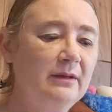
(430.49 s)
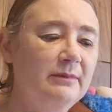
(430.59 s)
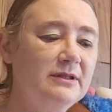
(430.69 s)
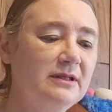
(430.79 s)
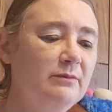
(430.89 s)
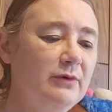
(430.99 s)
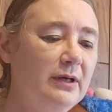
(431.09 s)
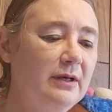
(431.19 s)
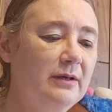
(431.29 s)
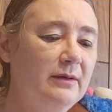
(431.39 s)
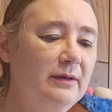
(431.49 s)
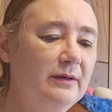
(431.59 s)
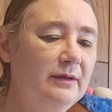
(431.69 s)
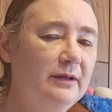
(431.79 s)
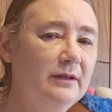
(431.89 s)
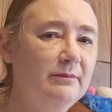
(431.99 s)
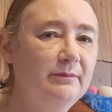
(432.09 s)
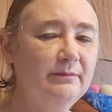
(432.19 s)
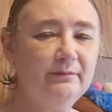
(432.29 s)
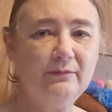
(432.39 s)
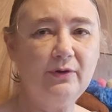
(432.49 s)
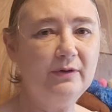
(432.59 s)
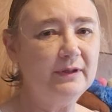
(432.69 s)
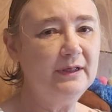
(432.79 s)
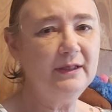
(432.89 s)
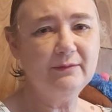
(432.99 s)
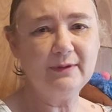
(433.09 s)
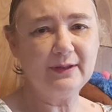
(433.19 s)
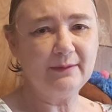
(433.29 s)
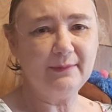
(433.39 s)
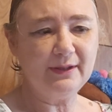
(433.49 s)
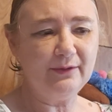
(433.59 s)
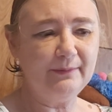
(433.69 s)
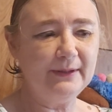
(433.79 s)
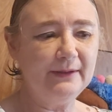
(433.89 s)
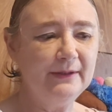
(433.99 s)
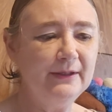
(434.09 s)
but somewhere in the, or anywhere in the middle, but